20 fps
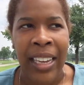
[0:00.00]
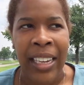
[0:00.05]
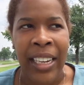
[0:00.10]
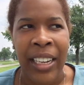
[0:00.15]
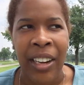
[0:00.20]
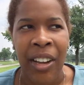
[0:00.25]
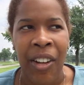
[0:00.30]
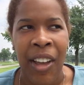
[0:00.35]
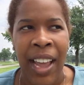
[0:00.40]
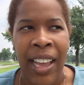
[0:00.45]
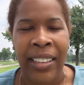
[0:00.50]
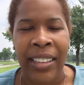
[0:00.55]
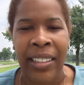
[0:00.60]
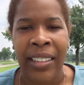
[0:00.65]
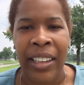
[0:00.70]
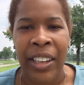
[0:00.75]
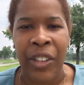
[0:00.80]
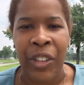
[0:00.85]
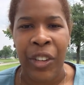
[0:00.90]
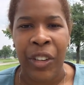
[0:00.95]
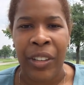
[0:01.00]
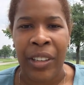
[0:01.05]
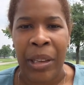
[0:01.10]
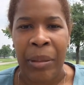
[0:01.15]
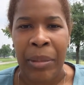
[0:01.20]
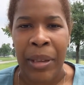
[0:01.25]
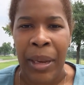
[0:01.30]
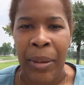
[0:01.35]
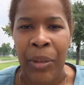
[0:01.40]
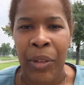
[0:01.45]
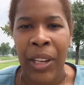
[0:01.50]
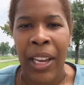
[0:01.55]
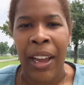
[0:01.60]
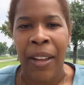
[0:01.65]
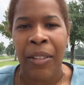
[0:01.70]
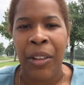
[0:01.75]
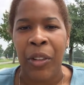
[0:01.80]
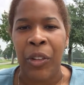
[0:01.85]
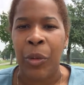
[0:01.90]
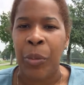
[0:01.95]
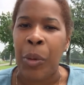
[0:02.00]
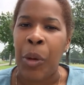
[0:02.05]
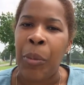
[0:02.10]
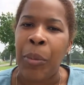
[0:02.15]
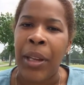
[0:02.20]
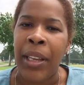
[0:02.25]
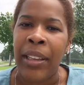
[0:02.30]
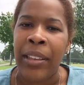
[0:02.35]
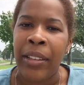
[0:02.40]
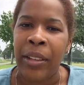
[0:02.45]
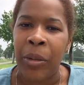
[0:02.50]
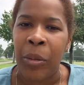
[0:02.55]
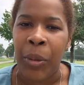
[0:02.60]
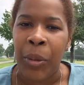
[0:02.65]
you know, as a teacher, sometimes you have those moments